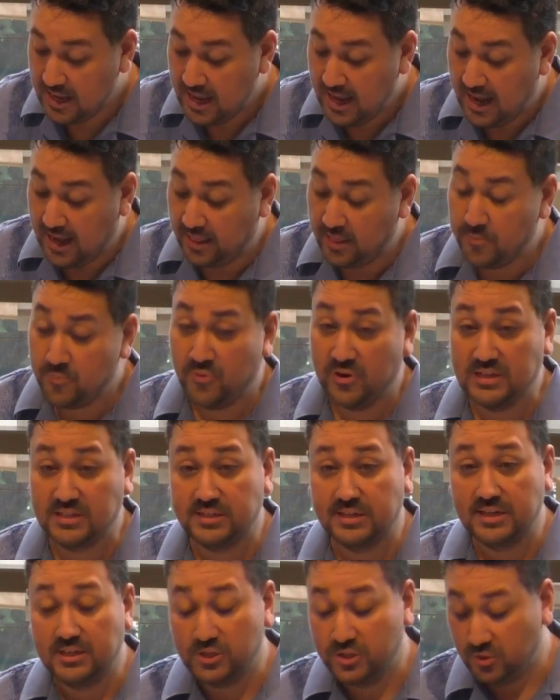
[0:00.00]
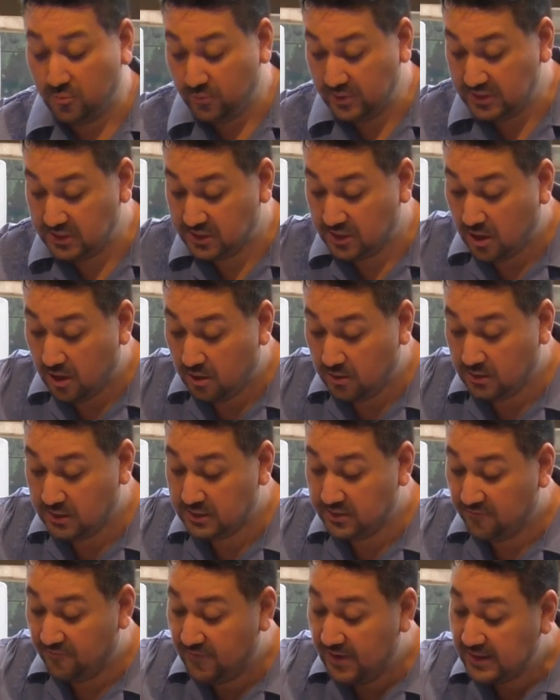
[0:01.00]
how the presidential
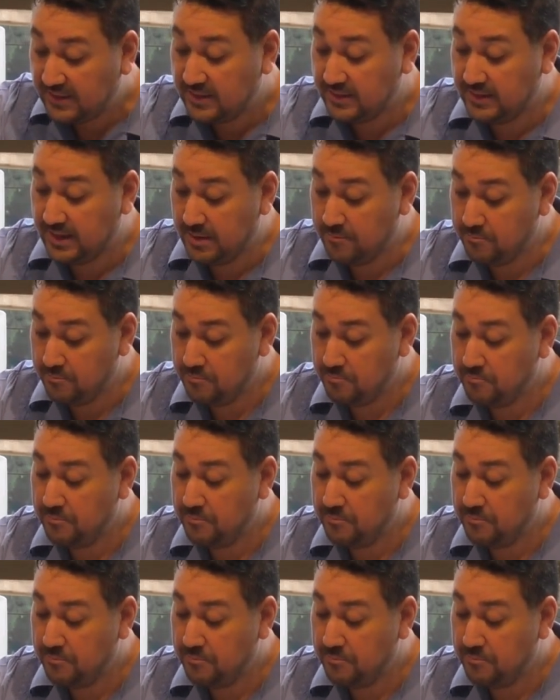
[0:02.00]
results affected them,